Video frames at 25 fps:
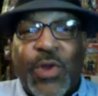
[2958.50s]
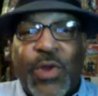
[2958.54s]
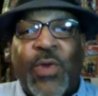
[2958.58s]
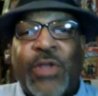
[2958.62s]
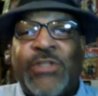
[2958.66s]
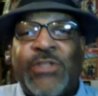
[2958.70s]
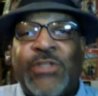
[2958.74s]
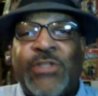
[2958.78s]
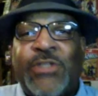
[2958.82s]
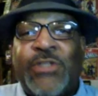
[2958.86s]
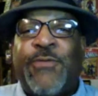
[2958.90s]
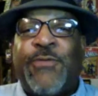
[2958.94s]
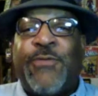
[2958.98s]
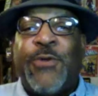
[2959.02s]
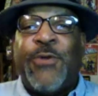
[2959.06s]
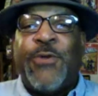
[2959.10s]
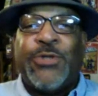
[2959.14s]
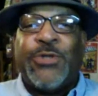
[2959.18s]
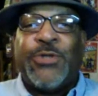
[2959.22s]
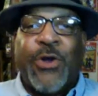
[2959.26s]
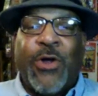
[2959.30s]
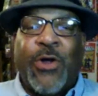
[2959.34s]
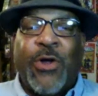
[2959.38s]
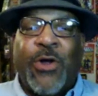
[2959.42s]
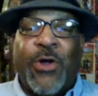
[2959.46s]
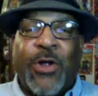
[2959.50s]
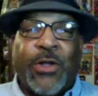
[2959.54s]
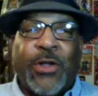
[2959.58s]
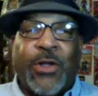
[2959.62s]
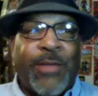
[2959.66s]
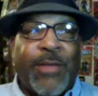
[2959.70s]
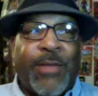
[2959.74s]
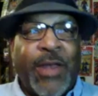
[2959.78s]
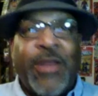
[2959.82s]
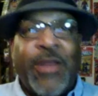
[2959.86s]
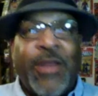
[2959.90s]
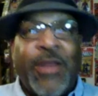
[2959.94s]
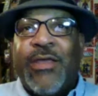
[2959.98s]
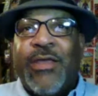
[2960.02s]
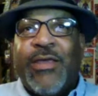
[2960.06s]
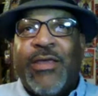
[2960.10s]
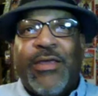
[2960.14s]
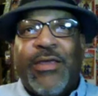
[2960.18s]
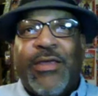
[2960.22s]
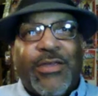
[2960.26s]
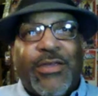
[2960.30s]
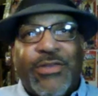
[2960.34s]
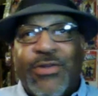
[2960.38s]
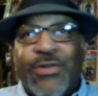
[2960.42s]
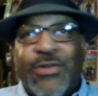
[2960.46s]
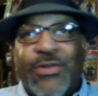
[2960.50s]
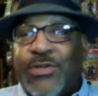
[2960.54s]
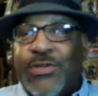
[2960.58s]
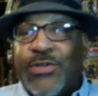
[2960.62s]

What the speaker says: does the future hold? I mean, you're